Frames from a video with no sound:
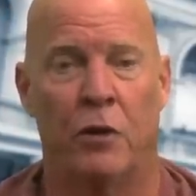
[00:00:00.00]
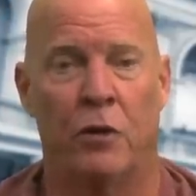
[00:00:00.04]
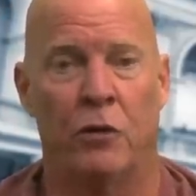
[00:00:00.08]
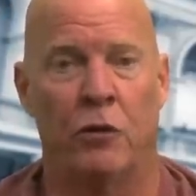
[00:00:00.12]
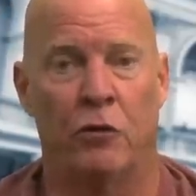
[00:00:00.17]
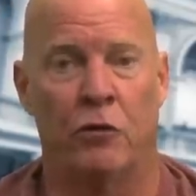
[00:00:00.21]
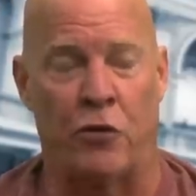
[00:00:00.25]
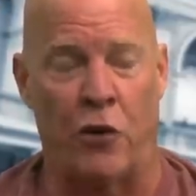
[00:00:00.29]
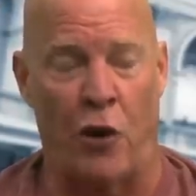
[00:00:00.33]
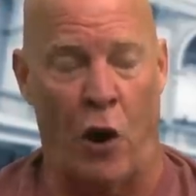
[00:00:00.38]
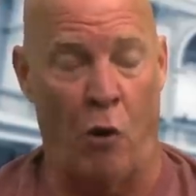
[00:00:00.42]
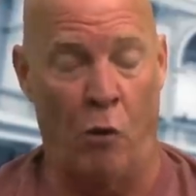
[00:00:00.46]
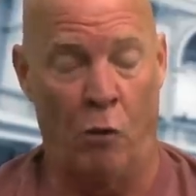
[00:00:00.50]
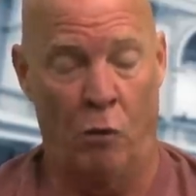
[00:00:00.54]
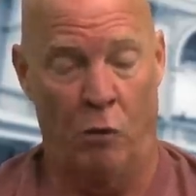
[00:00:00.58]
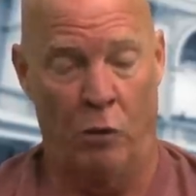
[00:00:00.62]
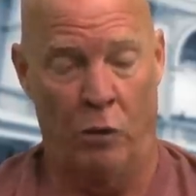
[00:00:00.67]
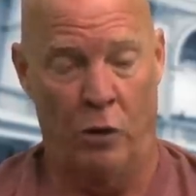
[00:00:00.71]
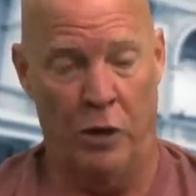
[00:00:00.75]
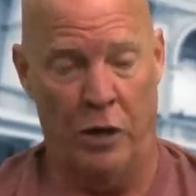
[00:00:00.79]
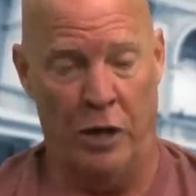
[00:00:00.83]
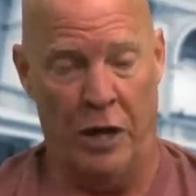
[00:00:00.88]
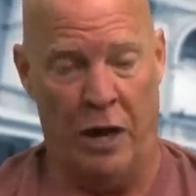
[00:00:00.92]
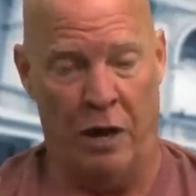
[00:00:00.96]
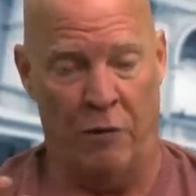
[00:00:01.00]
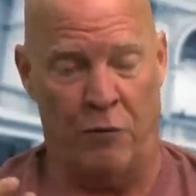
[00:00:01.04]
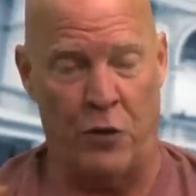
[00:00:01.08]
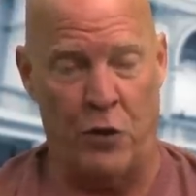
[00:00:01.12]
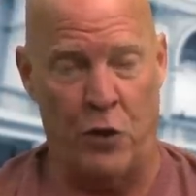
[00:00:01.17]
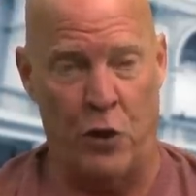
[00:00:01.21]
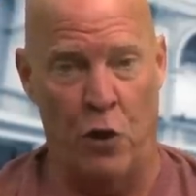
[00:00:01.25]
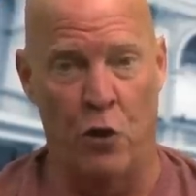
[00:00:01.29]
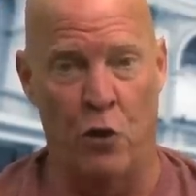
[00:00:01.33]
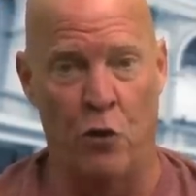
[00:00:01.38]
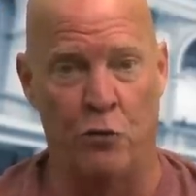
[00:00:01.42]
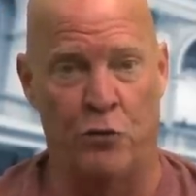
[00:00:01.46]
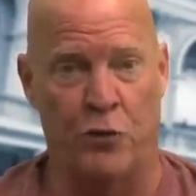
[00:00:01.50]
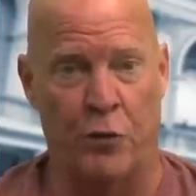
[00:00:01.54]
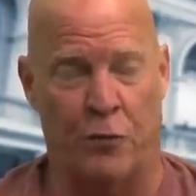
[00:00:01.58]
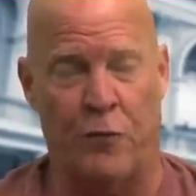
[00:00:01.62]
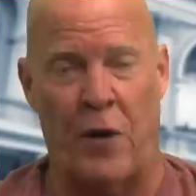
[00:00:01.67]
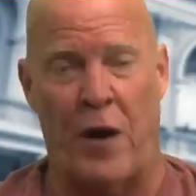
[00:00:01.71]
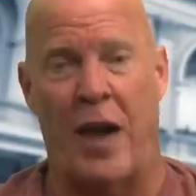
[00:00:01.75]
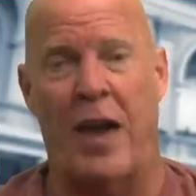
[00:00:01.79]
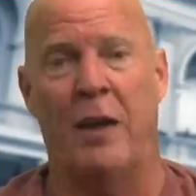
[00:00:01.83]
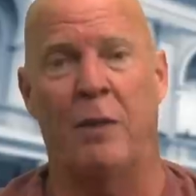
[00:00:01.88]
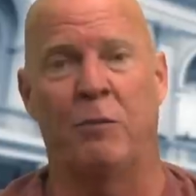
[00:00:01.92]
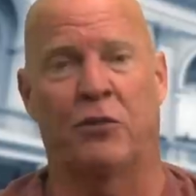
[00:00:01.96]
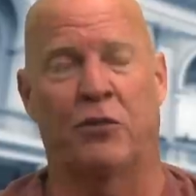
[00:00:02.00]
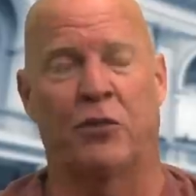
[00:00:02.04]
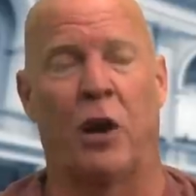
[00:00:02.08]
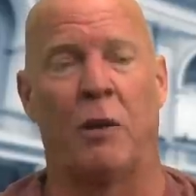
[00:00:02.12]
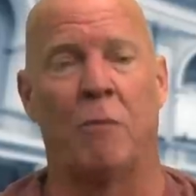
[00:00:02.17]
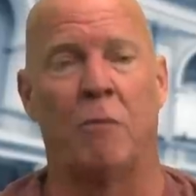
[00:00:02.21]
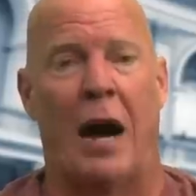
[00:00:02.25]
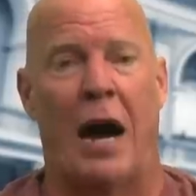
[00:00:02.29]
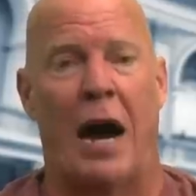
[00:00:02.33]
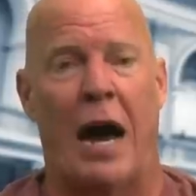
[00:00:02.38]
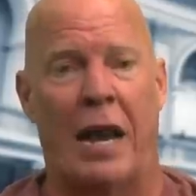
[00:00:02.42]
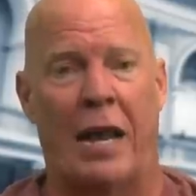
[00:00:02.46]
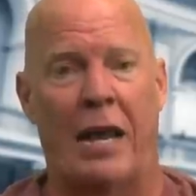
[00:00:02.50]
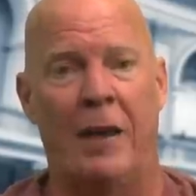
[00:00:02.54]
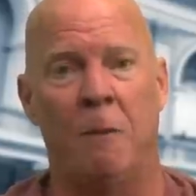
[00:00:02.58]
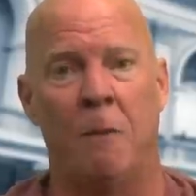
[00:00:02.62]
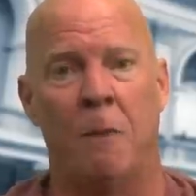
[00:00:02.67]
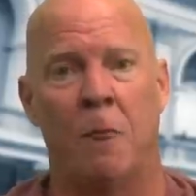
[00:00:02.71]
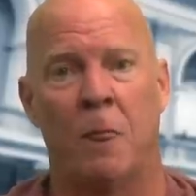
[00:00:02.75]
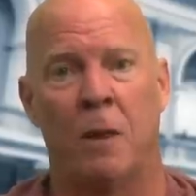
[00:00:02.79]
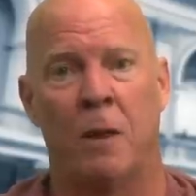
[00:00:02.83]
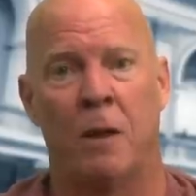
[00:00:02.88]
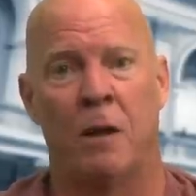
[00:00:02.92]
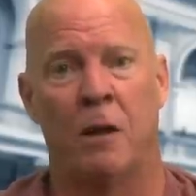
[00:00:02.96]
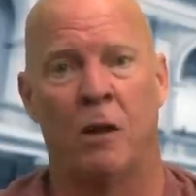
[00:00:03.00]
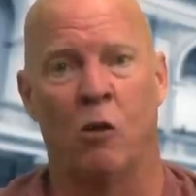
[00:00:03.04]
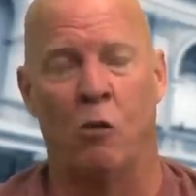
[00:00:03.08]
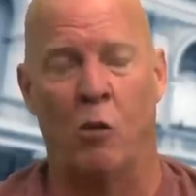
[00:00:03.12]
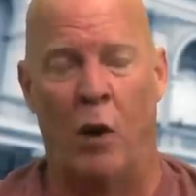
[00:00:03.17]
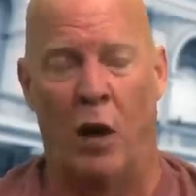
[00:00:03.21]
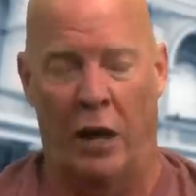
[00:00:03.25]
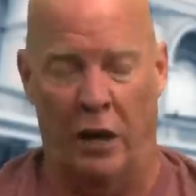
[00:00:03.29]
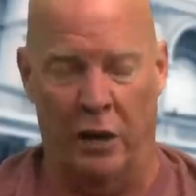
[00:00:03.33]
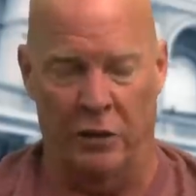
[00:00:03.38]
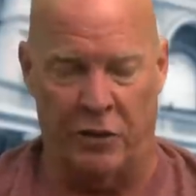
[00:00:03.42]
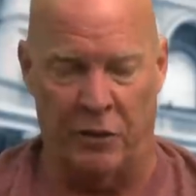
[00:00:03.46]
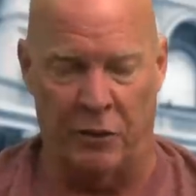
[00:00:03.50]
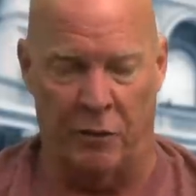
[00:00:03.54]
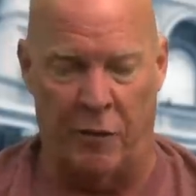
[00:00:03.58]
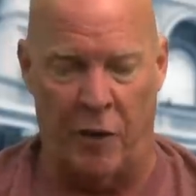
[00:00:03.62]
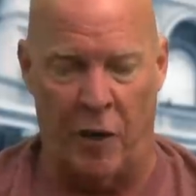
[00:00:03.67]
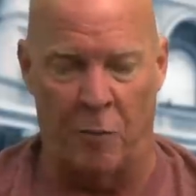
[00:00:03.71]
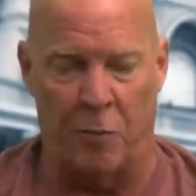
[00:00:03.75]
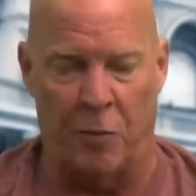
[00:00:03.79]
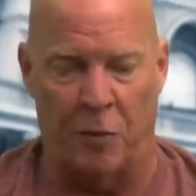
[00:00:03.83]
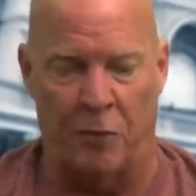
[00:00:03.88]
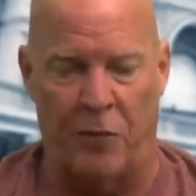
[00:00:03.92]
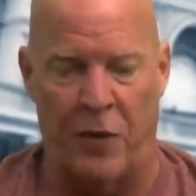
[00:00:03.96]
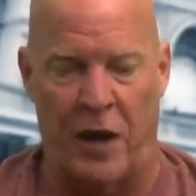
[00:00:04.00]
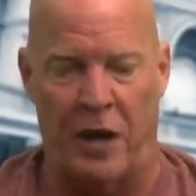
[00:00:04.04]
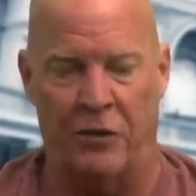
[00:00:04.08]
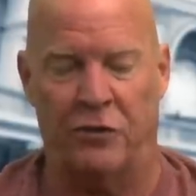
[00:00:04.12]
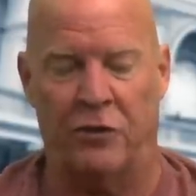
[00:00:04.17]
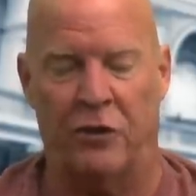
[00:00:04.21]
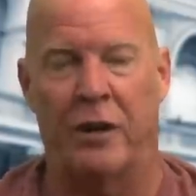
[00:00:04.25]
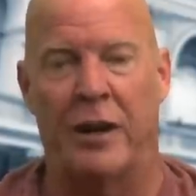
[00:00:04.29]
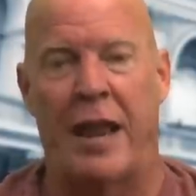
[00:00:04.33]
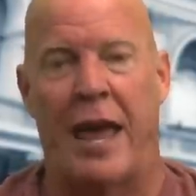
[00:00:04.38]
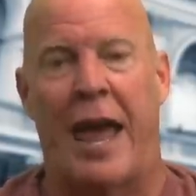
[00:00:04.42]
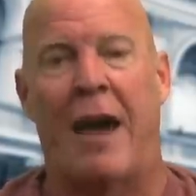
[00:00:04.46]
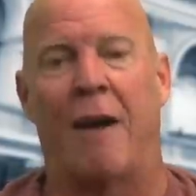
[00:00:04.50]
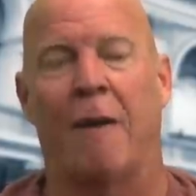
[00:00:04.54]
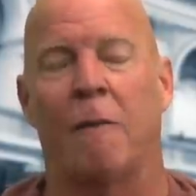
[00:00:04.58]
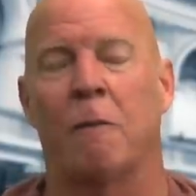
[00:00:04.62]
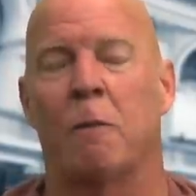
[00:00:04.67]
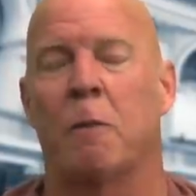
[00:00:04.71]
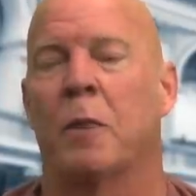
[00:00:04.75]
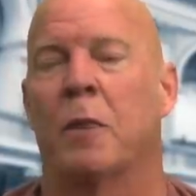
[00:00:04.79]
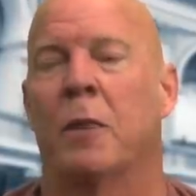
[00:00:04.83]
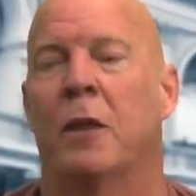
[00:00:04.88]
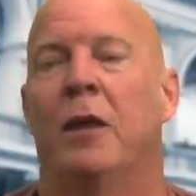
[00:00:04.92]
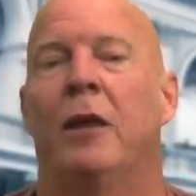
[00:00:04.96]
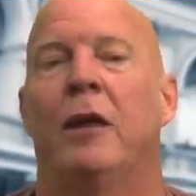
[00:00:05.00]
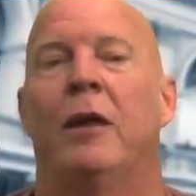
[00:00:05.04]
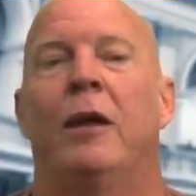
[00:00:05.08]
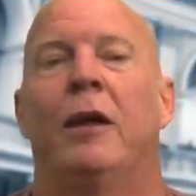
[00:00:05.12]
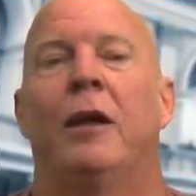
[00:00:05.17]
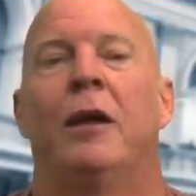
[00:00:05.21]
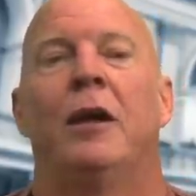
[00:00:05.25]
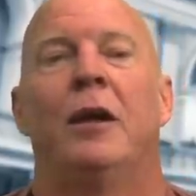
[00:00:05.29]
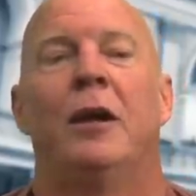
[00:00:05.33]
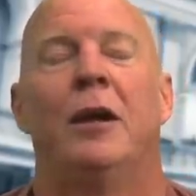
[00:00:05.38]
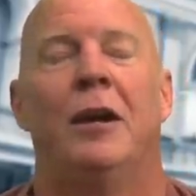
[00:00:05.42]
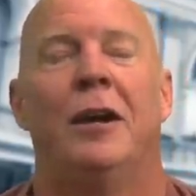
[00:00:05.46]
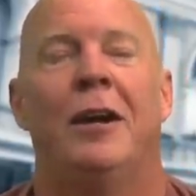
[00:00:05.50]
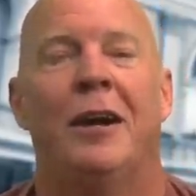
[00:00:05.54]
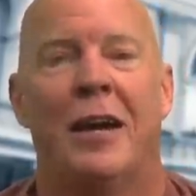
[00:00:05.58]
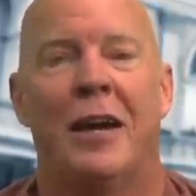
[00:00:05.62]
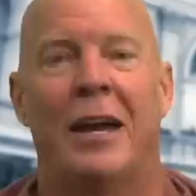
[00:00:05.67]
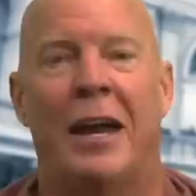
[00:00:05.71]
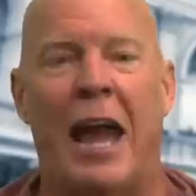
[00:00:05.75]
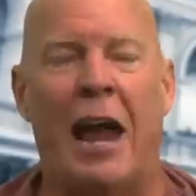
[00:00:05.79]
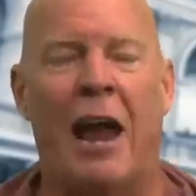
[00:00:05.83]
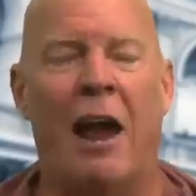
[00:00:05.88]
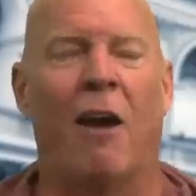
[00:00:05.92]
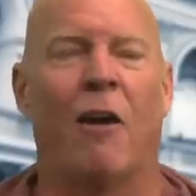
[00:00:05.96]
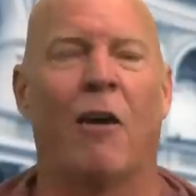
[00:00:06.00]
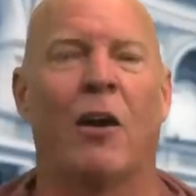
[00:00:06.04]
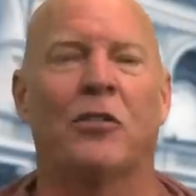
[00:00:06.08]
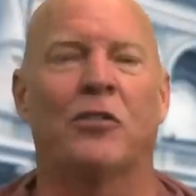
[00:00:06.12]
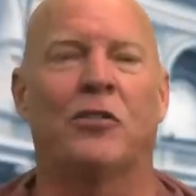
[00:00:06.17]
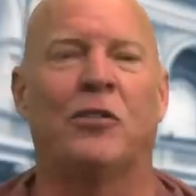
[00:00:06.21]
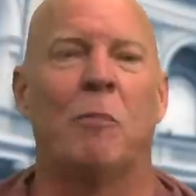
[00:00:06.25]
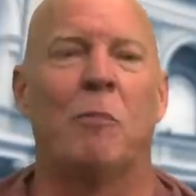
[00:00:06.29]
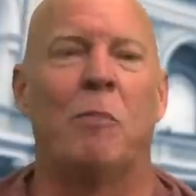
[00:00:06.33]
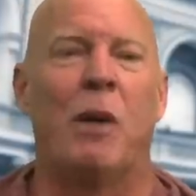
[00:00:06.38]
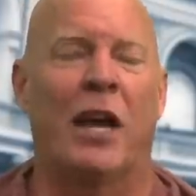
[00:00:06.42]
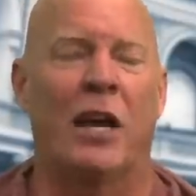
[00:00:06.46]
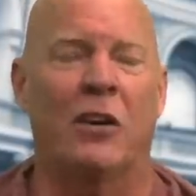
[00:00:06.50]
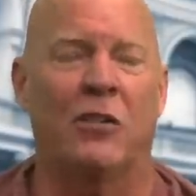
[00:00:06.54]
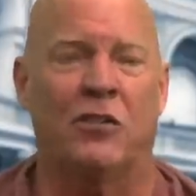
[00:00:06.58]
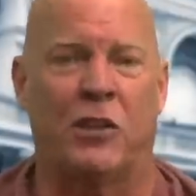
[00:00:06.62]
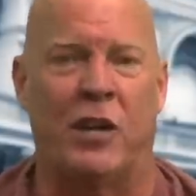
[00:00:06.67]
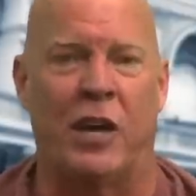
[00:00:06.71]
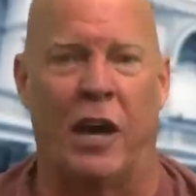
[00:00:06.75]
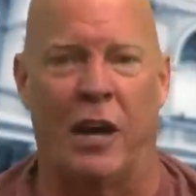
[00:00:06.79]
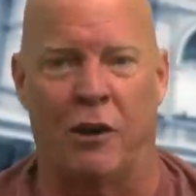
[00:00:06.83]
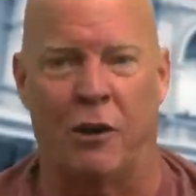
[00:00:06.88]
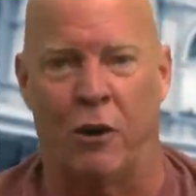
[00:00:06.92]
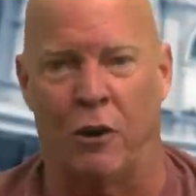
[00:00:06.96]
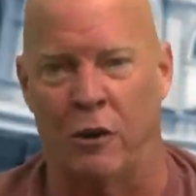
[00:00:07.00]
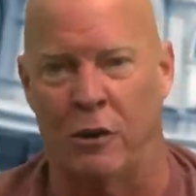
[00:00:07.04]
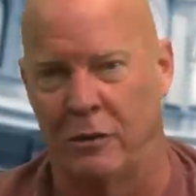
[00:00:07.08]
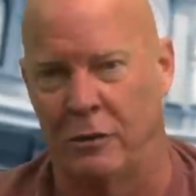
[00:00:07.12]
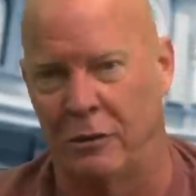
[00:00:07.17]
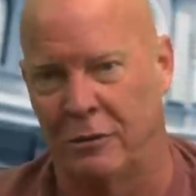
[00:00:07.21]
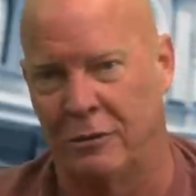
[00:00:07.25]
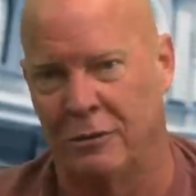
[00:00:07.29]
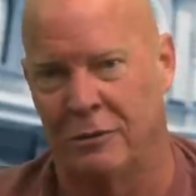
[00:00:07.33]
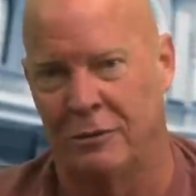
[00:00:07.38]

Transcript: So if you defame somebody relative to their profession. Now, here is the biggest kicker.